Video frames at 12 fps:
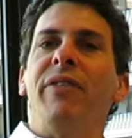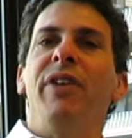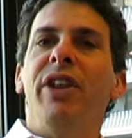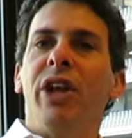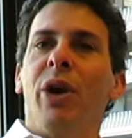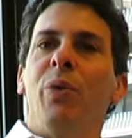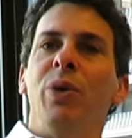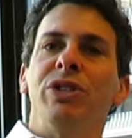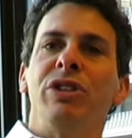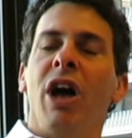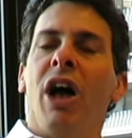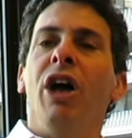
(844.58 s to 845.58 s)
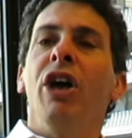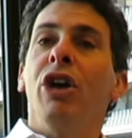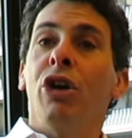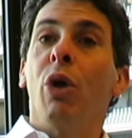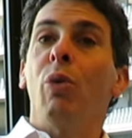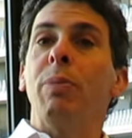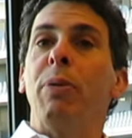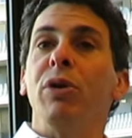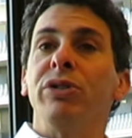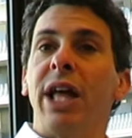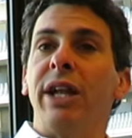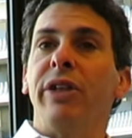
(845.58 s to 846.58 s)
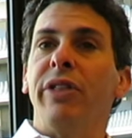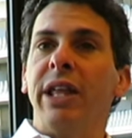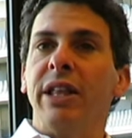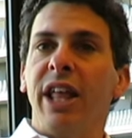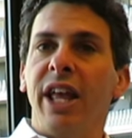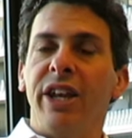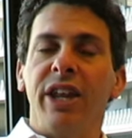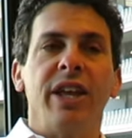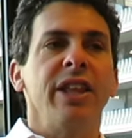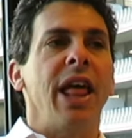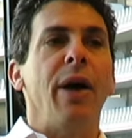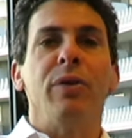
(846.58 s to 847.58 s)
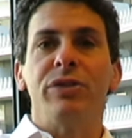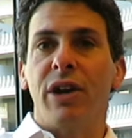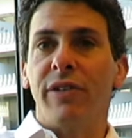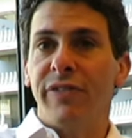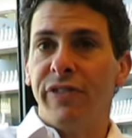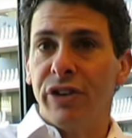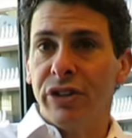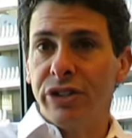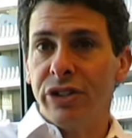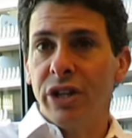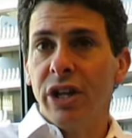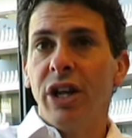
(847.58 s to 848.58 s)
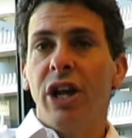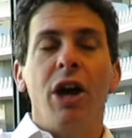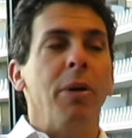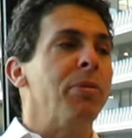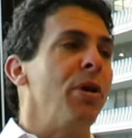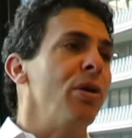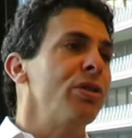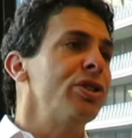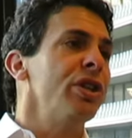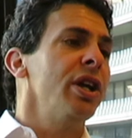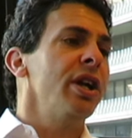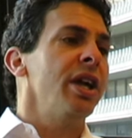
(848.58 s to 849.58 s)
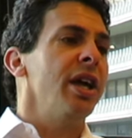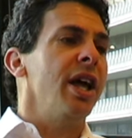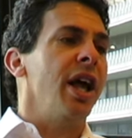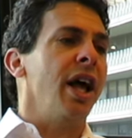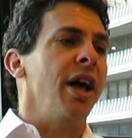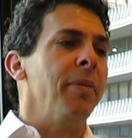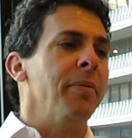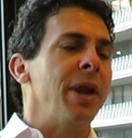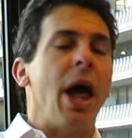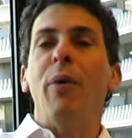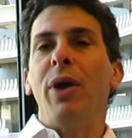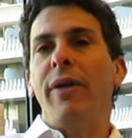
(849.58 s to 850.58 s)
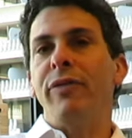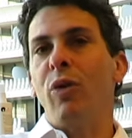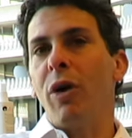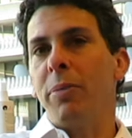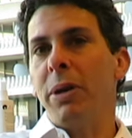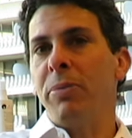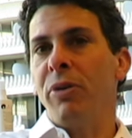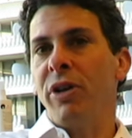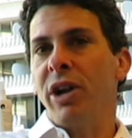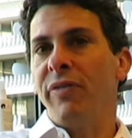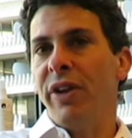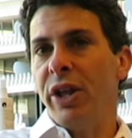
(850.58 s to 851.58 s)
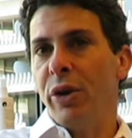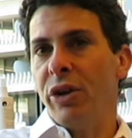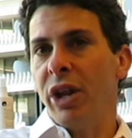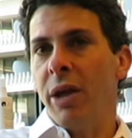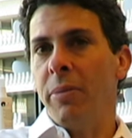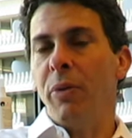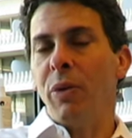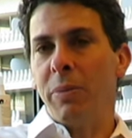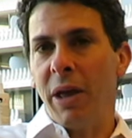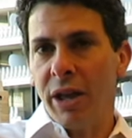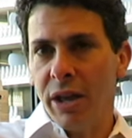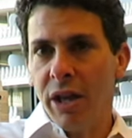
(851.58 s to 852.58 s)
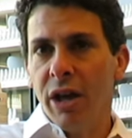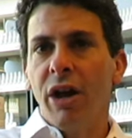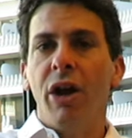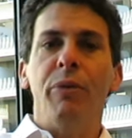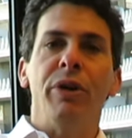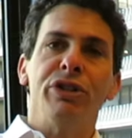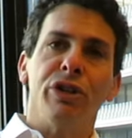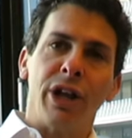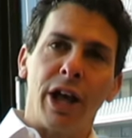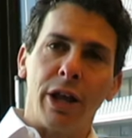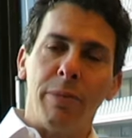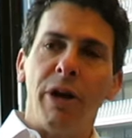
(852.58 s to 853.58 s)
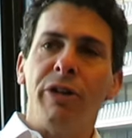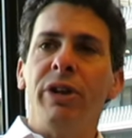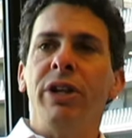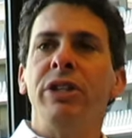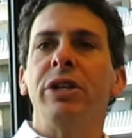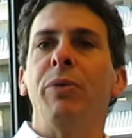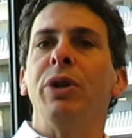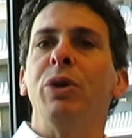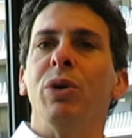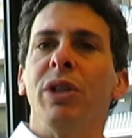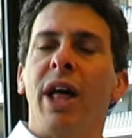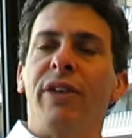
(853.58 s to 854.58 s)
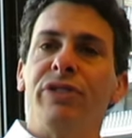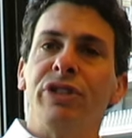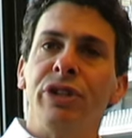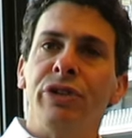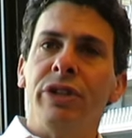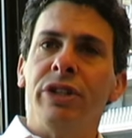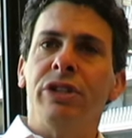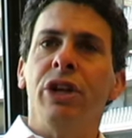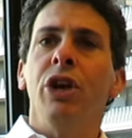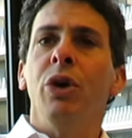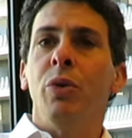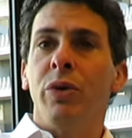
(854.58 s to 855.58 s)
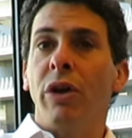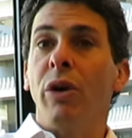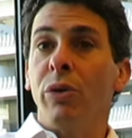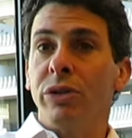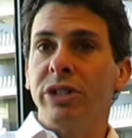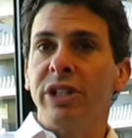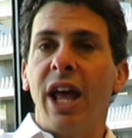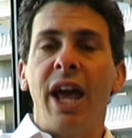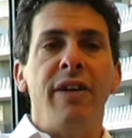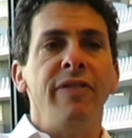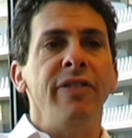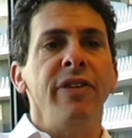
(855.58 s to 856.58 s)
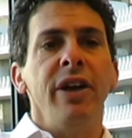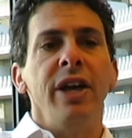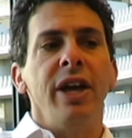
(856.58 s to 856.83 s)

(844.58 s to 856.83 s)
that video we saw. Could we post that to The Atlantic? That was our first approach. Um, now we have 12 people on our video team and we make original documentaries and we do a lot of series with our own staff.